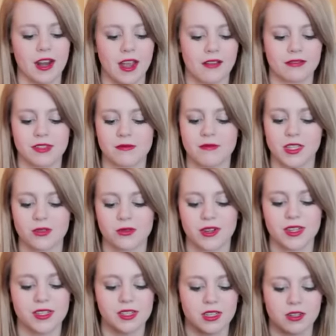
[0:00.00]
I have some
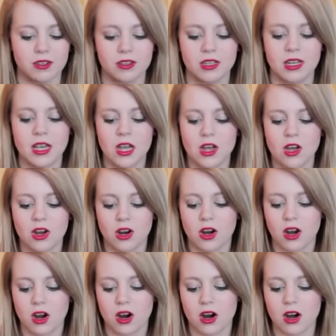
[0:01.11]
Victoria's Secret
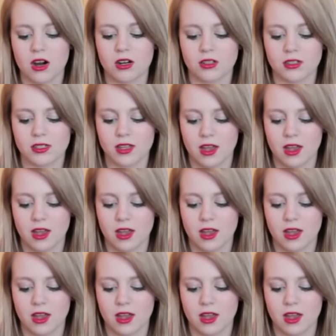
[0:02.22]
cards,